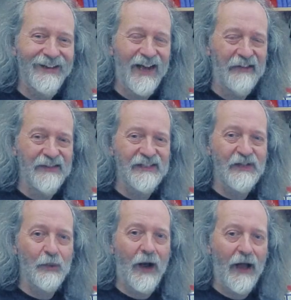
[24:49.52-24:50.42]
and this
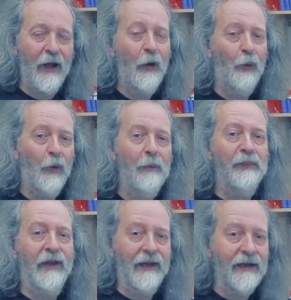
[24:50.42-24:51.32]
is where one
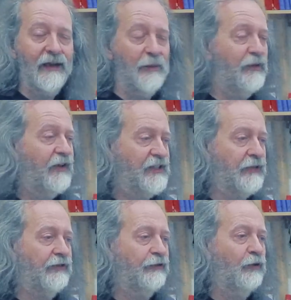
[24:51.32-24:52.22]
player
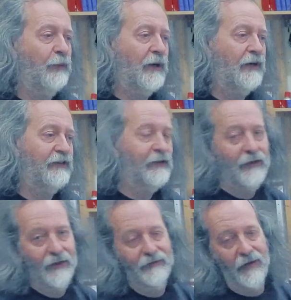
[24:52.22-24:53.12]
improvises for 4 bars,
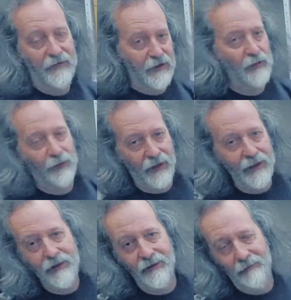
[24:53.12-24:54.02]
Then the other
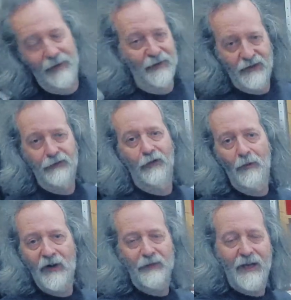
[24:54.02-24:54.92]
player bounces 4
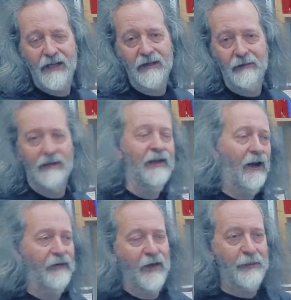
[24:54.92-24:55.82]
bars back at them
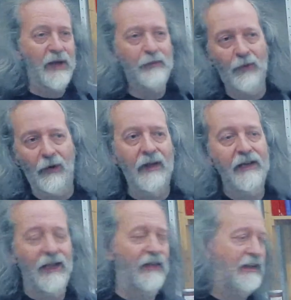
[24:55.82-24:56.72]
and they ping pong.
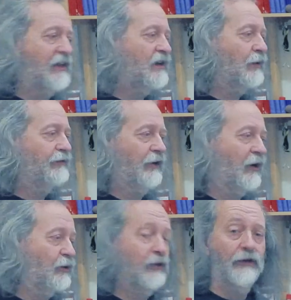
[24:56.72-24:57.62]
Now that can go on for a
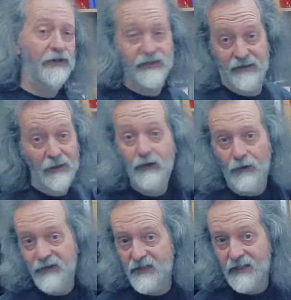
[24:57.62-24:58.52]
whole chorus, 2
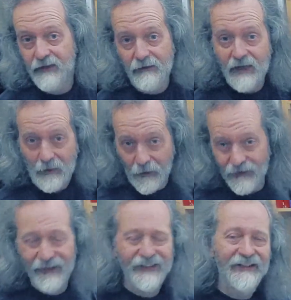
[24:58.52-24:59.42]
choruses if you really want.